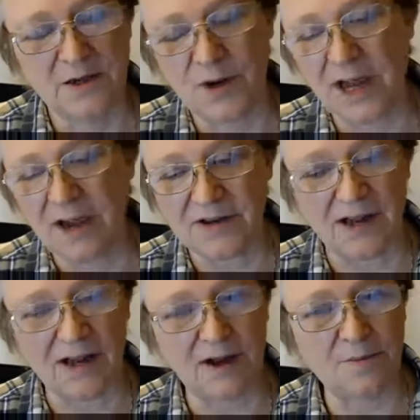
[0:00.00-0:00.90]
so we have
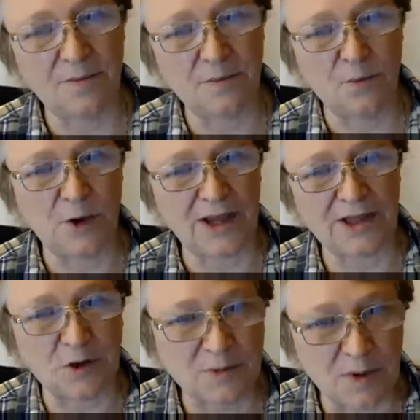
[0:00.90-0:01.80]
to help weed
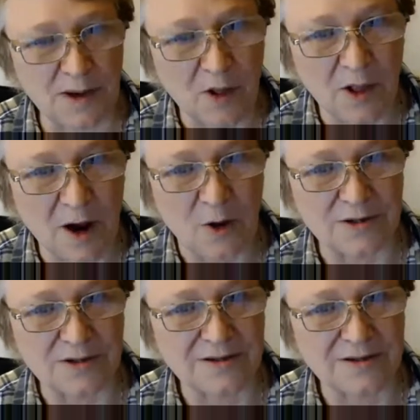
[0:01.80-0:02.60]
those people out.